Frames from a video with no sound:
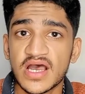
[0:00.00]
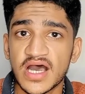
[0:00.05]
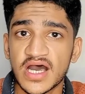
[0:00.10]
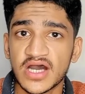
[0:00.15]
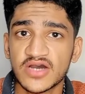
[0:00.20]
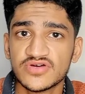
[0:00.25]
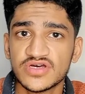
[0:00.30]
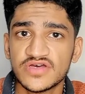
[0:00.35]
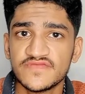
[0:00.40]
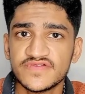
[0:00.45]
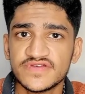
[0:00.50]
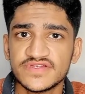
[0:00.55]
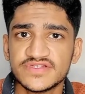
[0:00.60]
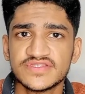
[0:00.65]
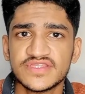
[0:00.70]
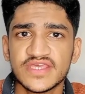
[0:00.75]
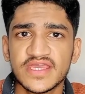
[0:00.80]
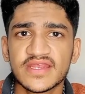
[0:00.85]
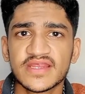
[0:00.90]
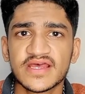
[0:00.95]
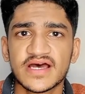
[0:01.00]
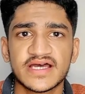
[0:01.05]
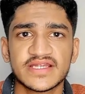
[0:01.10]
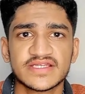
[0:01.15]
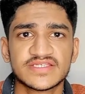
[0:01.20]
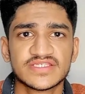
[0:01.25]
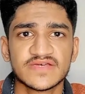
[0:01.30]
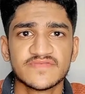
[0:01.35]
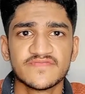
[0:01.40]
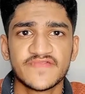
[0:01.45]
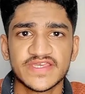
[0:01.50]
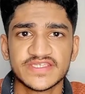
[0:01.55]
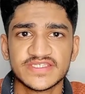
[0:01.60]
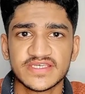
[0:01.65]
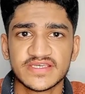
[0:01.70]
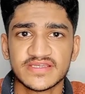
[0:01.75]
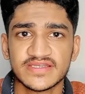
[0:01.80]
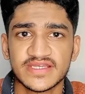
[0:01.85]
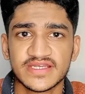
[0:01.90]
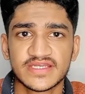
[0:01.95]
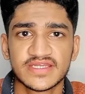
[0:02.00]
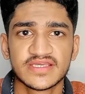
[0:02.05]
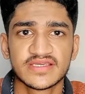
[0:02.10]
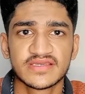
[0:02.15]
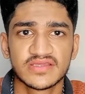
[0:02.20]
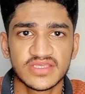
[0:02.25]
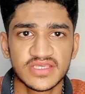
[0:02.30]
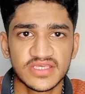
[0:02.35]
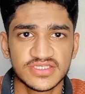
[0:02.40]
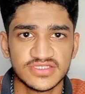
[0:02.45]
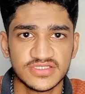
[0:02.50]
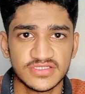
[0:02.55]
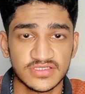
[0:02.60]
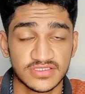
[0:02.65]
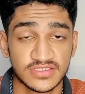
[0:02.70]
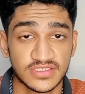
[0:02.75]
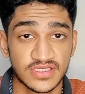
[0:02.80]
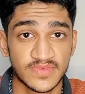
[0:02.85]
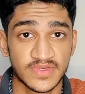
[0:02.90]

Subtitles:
However, there are some fascinating creatures